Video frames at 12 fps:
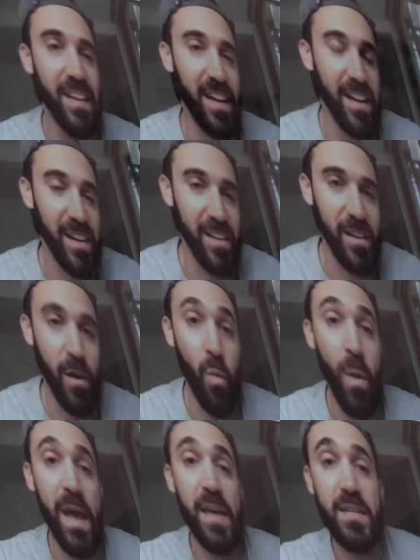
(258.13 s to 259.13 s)
and like, you
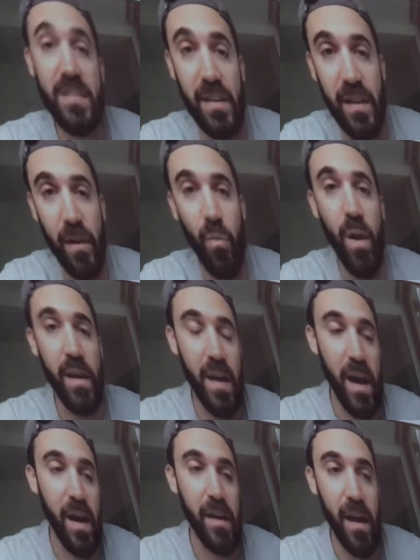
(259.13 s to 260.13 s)
know, waste and, and
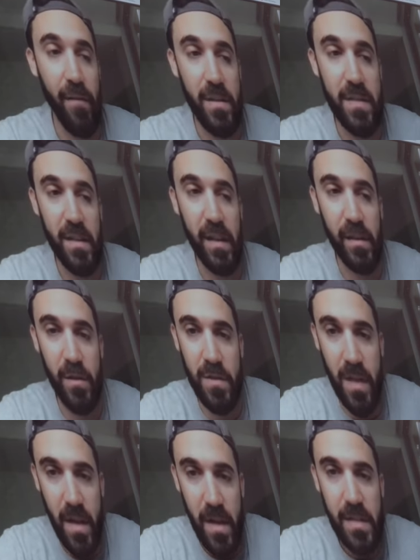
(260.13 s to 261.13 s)
whatnot. And obviously like
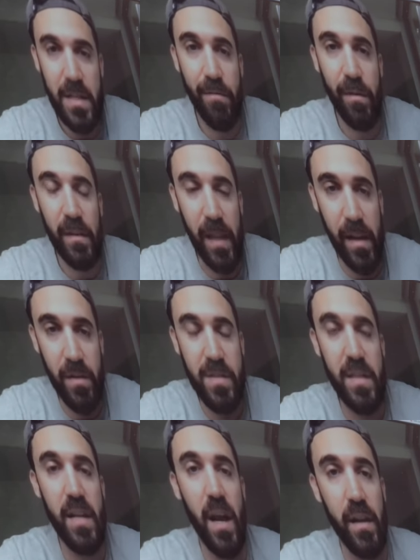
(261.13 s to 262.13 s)
there's different
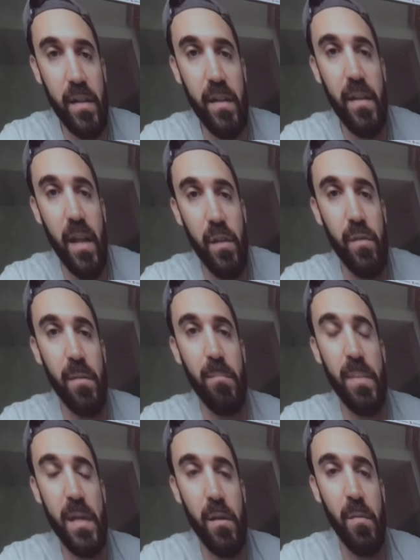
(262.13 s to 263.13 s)
layers to the onion that you
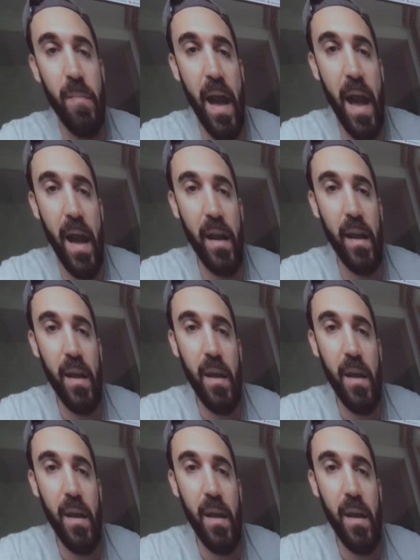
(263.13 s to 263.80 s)
can peel back.